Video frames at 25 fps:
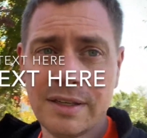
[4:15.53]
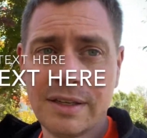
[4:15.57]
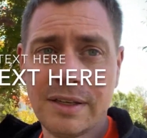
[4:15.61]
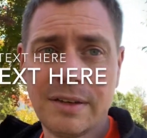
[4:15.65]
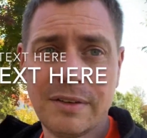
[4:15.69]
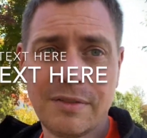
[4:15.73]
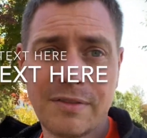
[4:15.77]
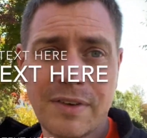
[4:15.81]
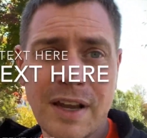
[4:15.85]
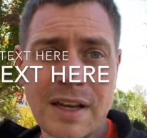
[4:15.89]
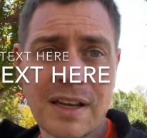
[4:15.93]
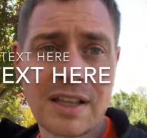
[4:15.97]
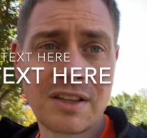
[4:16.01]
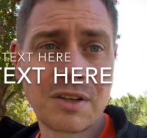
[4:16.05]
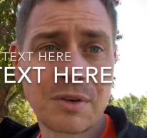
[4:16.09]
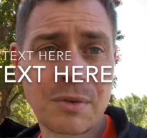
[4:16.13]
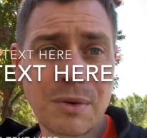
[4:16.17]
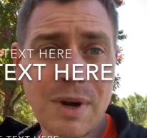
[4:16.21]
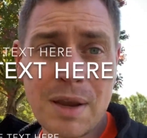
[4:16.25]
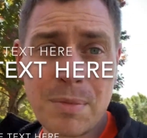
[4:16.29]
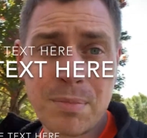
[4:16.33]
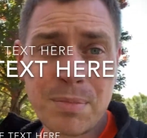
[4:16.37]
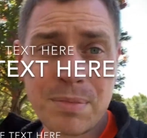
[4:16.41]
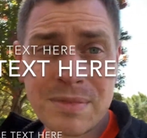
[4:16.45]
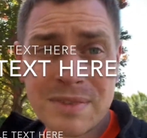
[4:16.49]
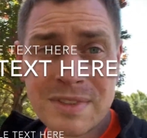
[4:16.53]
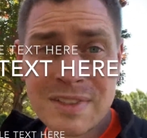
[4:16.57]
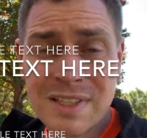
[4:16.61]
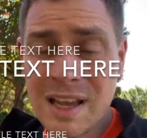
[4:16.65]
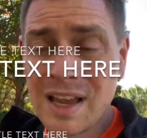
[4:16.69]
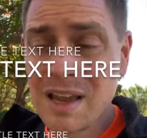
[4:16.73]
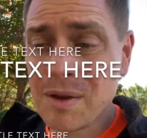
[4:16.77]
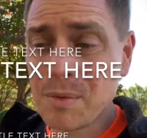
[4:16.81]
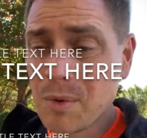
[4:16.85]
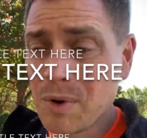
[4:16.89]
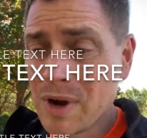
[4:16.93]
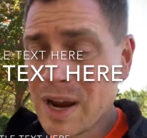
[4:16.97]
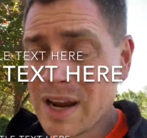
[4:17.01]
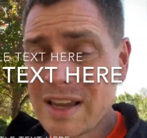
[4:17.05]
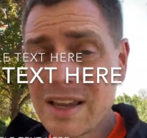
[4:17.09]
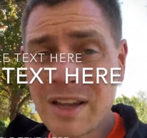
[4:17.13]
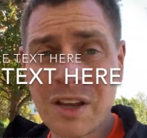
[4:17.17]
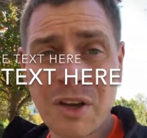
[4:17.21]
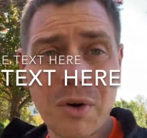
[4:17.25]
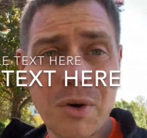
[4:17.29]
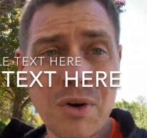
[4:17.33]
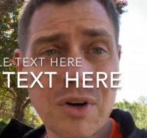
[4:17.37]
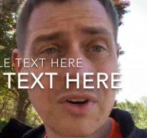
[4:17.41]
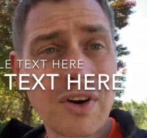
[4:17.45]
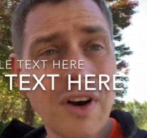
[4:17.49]
Finding the right time where I can
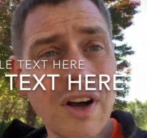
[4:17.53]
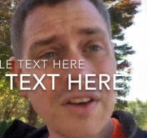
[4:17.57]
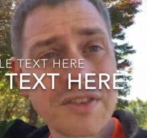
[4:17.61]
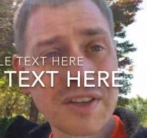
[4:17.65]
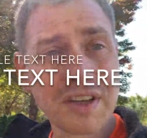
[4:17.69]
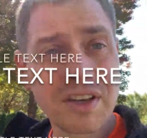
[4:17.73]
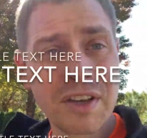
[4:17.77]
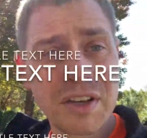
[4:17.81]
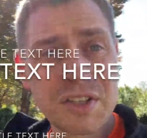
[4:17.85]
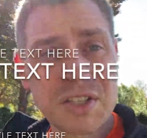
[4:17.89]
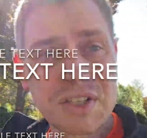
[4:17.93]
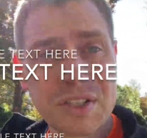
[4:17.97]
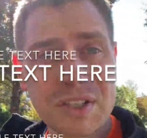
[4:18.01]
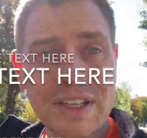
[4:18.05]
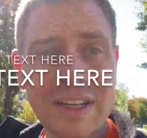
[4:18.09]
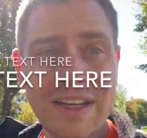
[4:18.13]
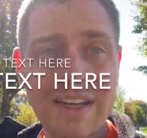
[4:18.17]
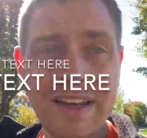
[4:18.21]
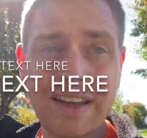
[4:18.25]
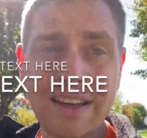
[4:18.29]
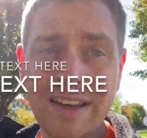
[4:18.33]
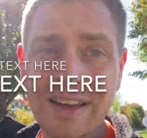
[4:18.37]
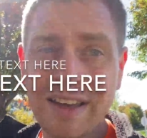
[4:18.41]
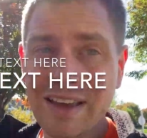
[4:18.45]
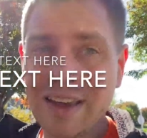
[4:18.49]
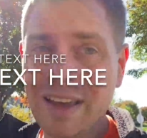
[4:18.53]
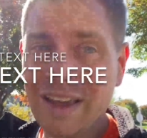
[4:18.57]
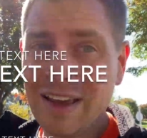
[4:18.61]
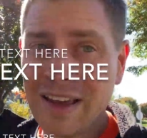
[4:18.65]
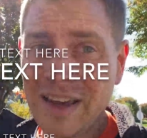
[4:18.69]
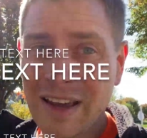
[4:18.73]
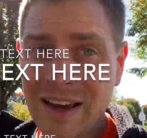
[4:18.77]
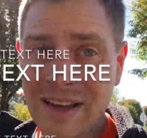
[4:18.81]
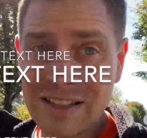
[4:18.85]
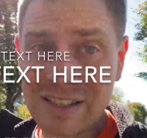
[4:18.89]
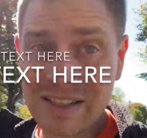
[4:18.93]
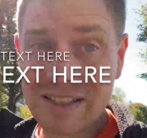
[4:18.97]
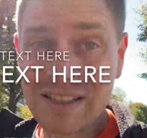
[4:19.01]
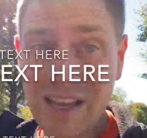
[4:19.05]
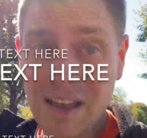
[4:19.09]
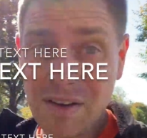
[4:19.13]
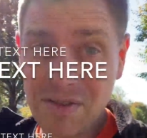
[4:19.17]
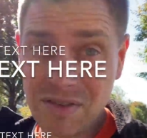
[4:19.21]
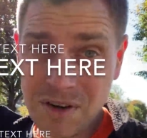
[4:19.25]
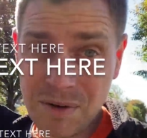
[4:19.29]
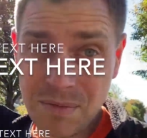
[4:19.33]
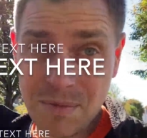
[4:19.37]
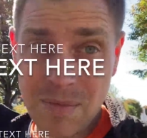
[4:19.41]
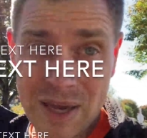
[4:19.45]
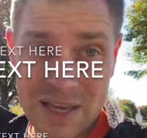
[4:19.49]
go across the country and just have
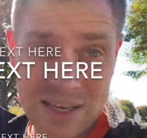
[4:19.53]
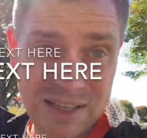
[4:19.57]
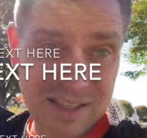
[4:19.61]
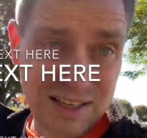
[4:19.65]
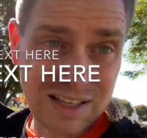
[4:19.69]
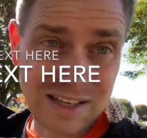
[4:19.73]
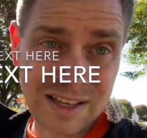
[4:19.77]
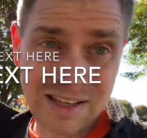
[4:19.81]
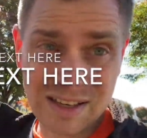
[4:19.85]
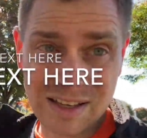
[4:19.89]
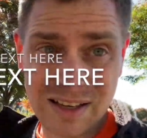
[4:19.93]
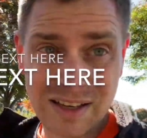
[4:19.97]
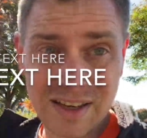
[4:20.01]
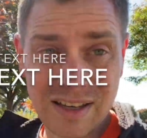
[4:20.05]
an amazing